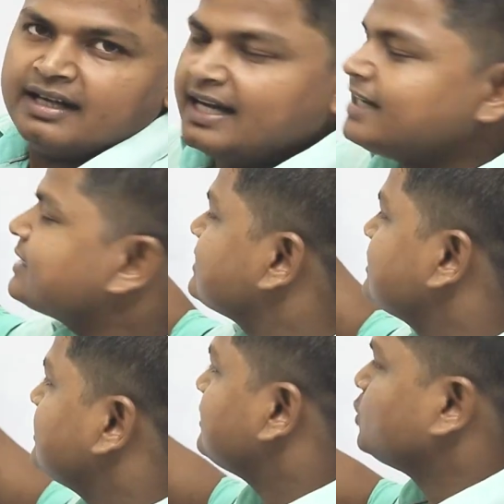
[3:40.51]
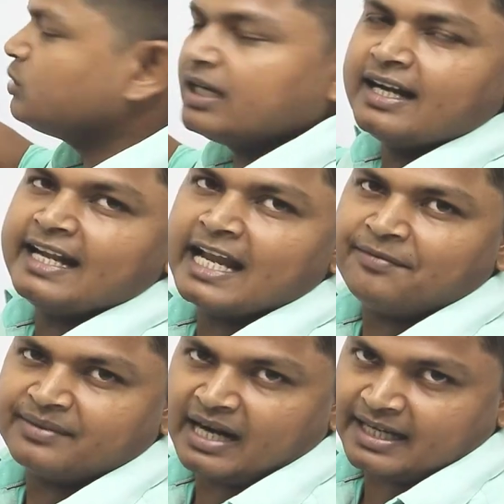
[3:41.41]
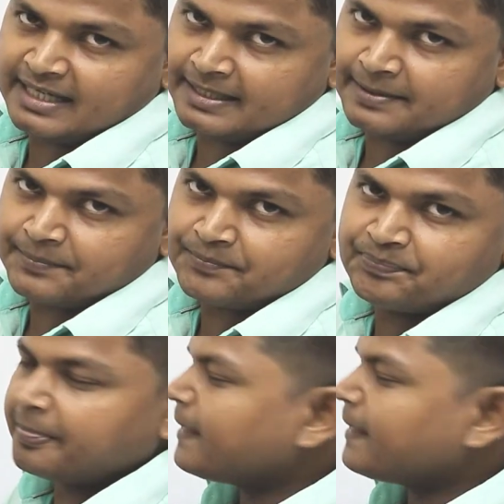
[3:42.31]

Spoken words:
lungs to the left atrium.